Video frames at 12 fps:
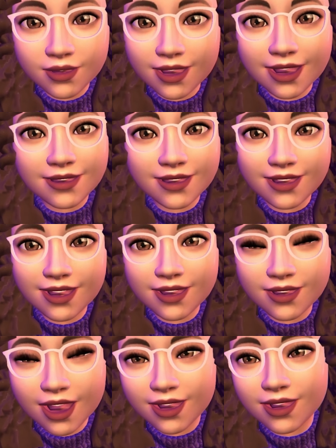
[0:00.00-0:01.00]
or anything like
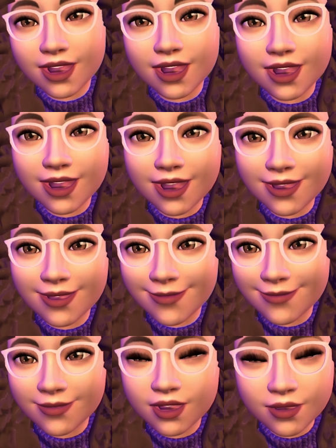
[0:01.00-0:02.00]
that.
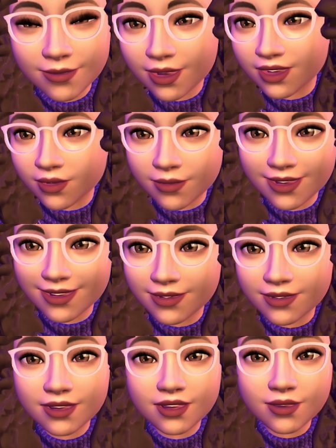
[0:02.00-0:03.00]
All the buttons were easy
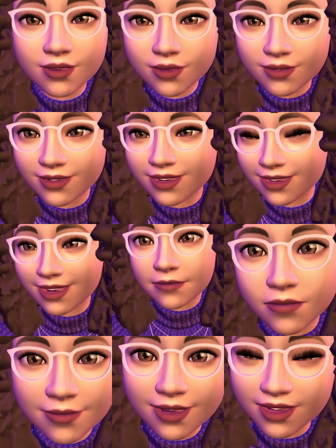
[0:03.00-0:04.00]
to use.
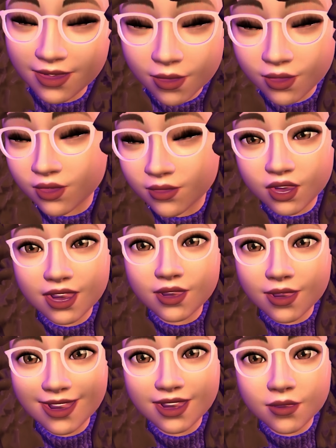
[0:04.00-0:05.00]
It was a really
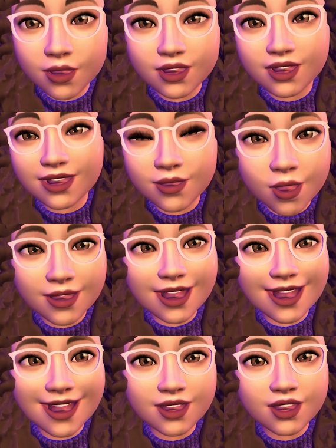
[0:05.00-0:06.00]
great experience. It's one
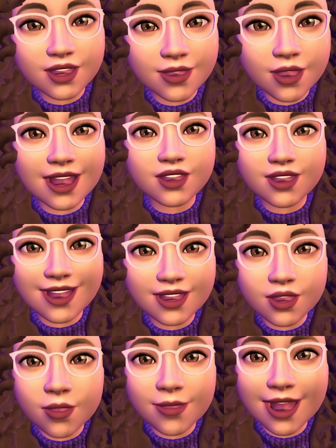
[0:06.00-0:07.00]
that actually I tried
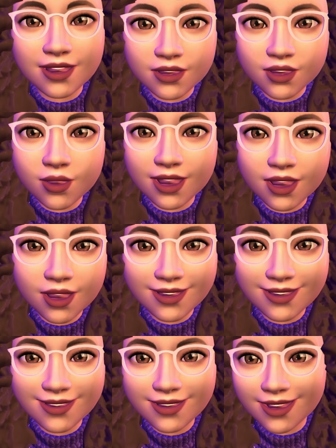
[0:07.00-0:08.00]
to go back to
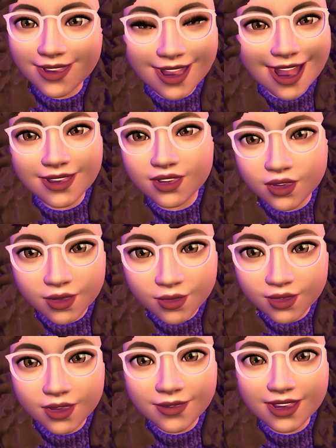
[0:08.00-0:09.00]
Joy-Cons. I took
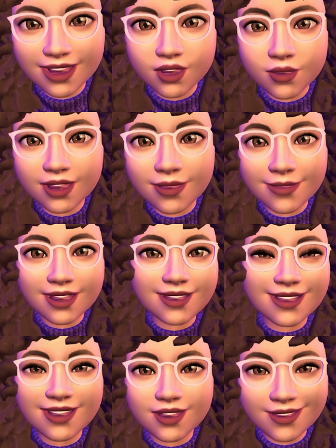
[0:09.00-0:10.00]
those off in like 20 minutes.
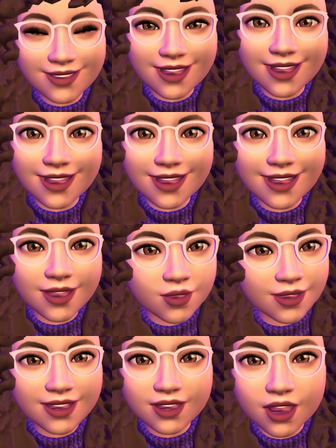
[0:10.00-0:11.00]
Like it
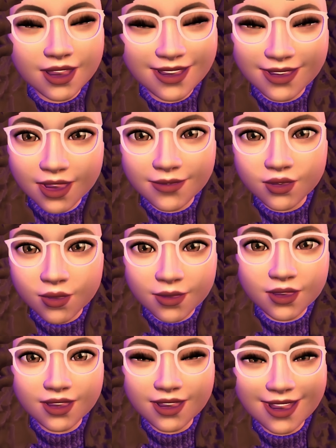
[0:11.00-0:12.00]
was not as
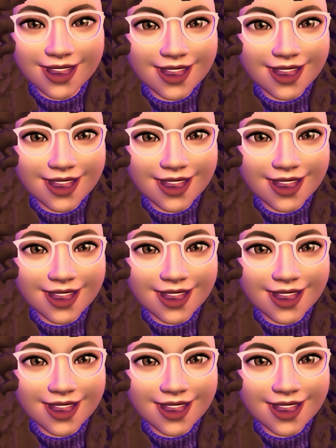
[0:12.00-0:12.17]
comfortable.